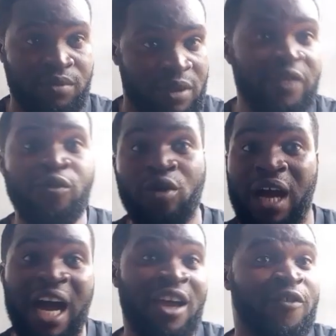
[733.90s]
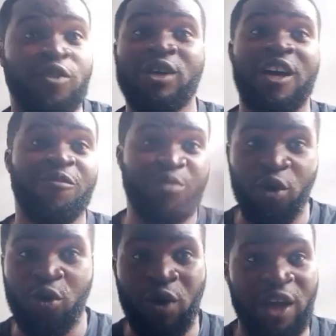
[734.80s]
if you don't have
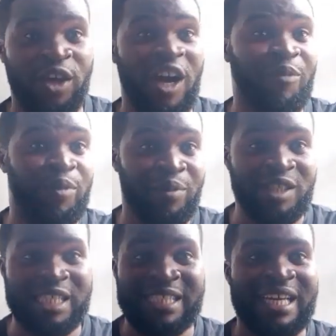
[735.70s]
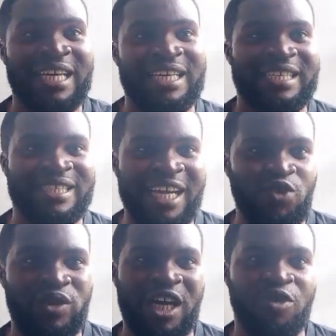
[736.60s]
borehole and you don't have pumping machine, that
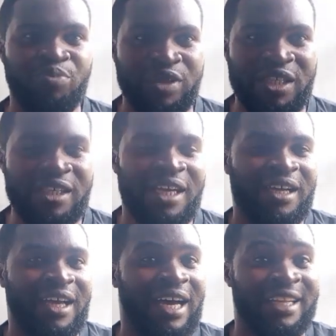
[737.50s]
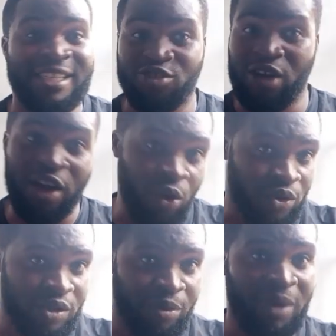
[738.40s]
will now be an extra
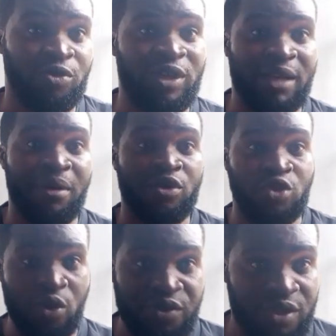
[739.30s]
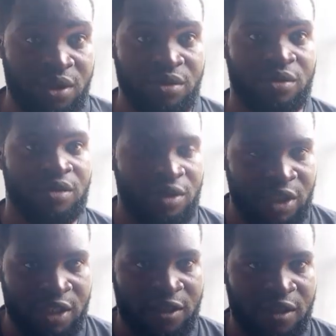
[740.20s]
cost. But I'm talking about just
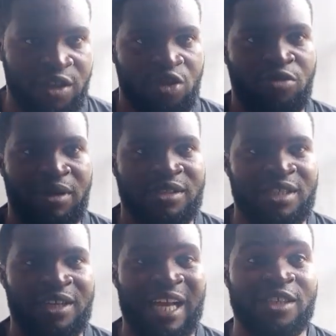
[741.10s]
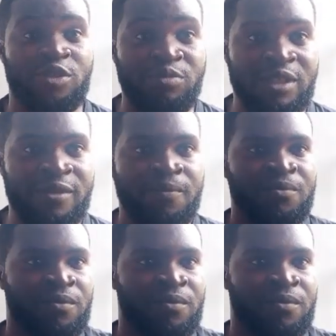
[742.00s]
the irrigation material, assuming